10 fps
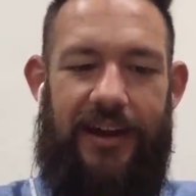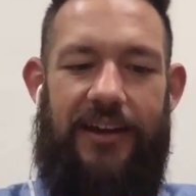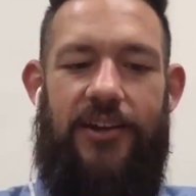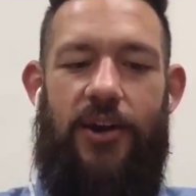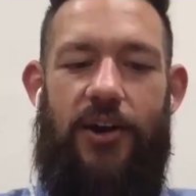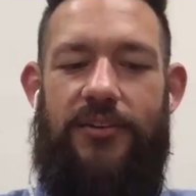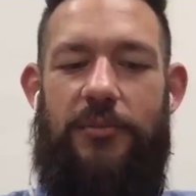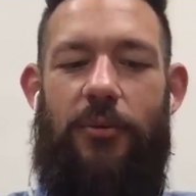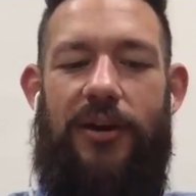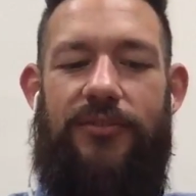No, because
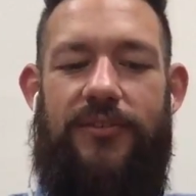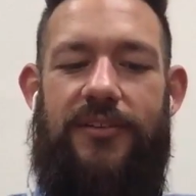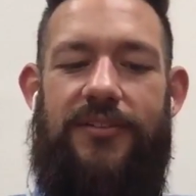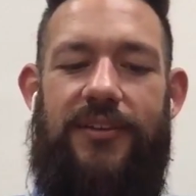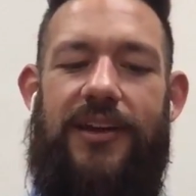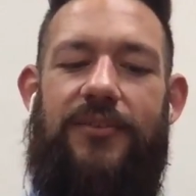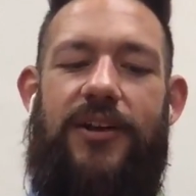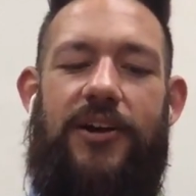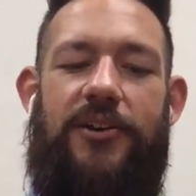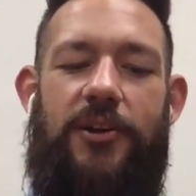my wife is listening, and I've
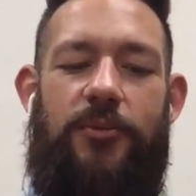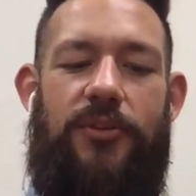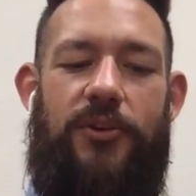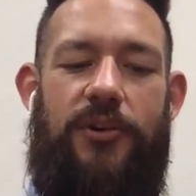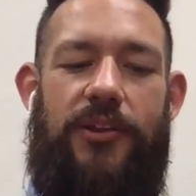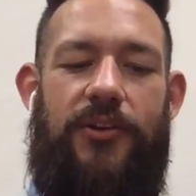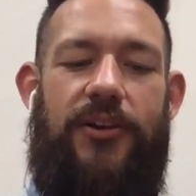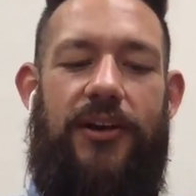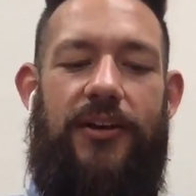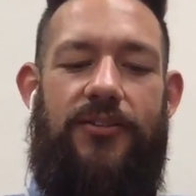not cleared it with her either.
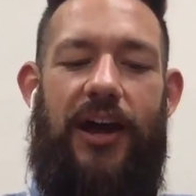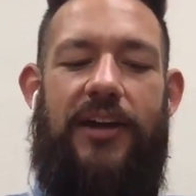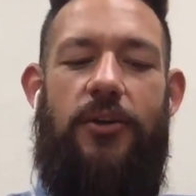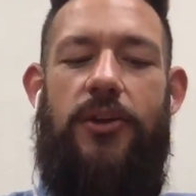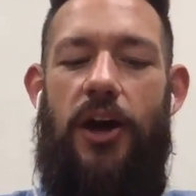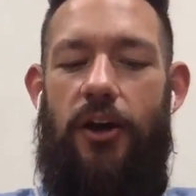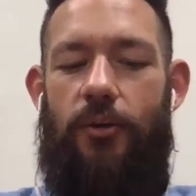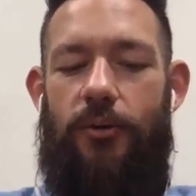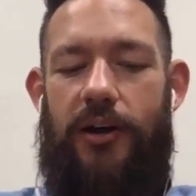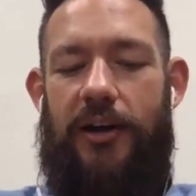So I don't
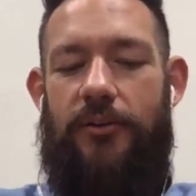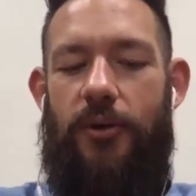know. But I don't know